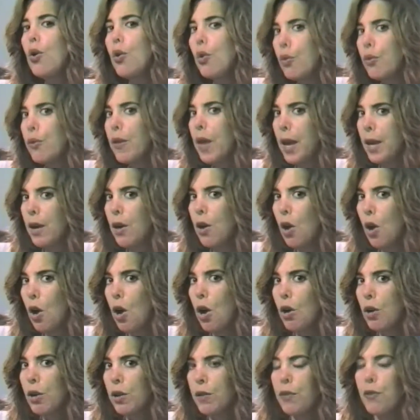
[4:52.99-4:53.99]
who they
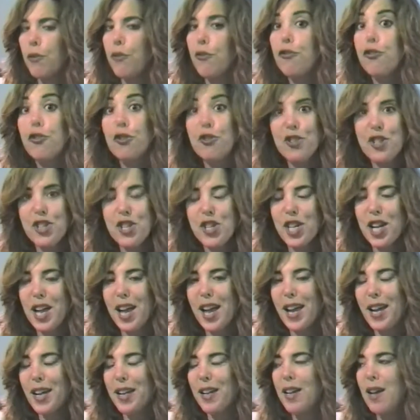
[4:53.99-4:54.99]
are in the food
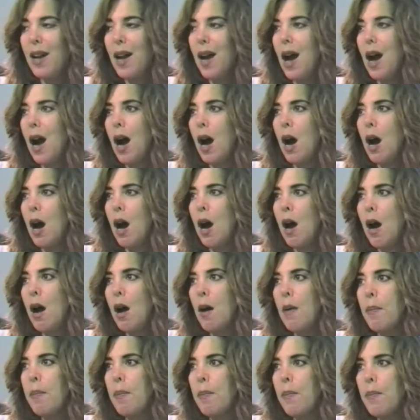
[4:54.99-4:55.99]
chain,
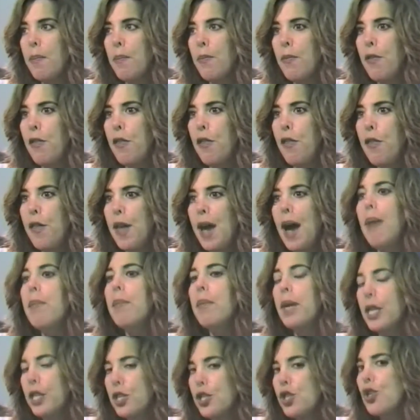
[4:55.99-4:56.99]

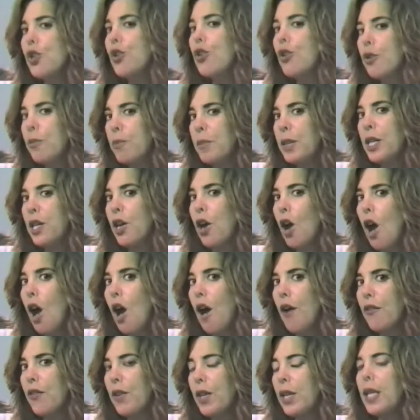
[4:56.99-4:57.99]
that might turn me
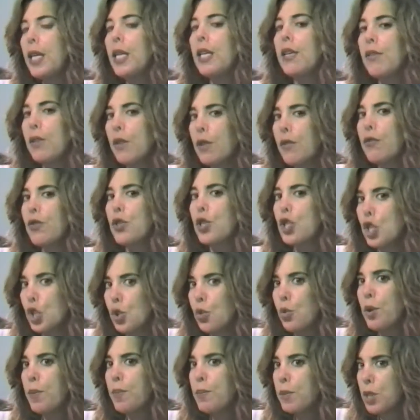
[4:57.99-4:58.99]
off. And even if the
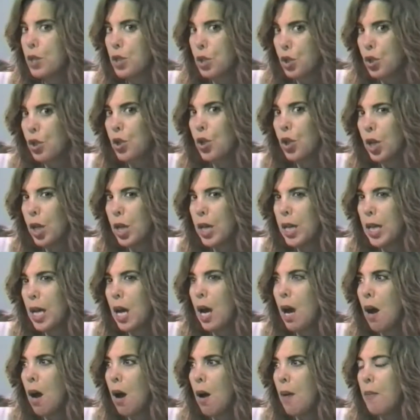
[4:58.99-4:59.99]
script is good,
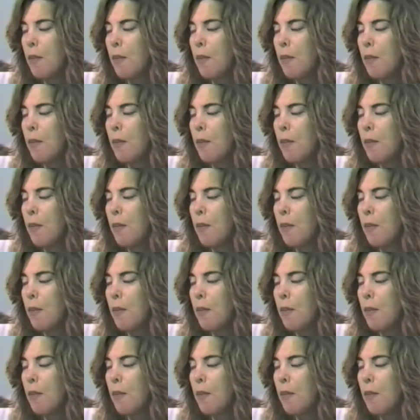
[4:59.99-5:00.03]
